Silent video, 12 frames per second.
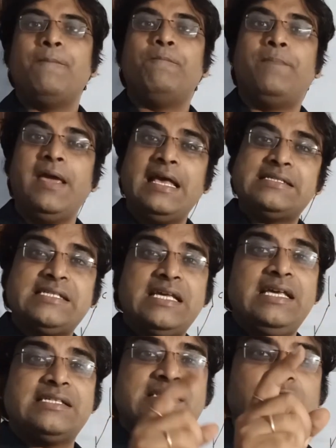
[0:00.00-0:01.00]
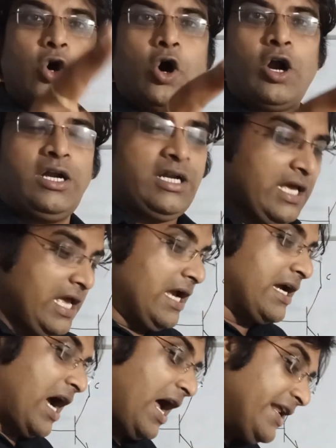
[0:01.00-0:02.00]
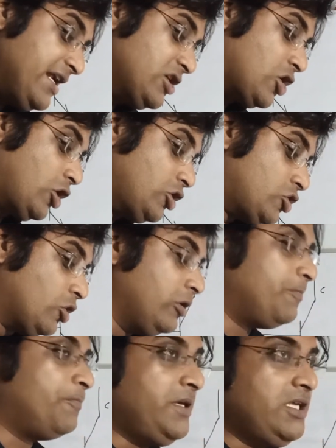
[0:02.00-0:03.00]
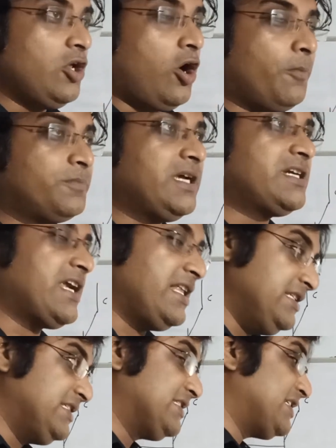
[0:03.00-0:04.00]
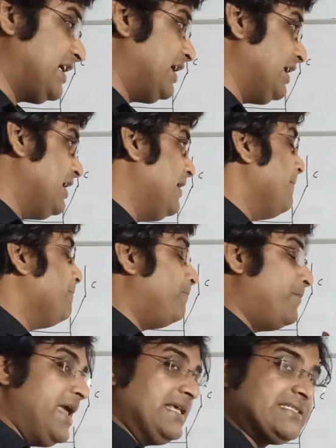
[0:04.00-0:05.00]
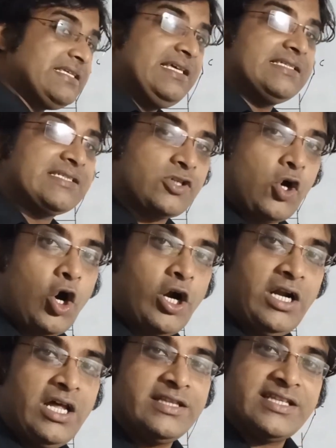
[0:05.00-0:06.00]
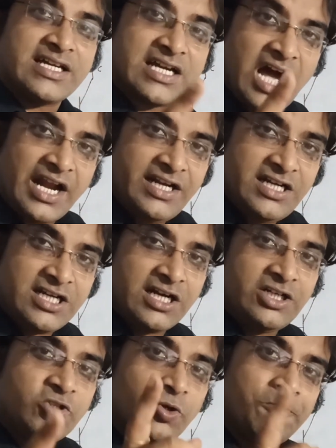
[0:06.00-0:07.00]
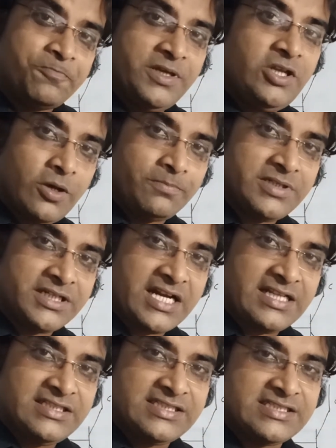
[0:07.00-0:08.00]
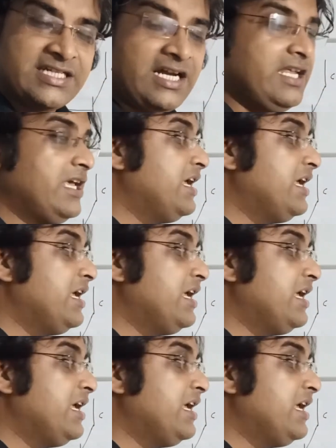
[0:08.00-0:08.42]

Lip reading: base is called current control pin of the transistor. Base is called the current control pin of the transistor.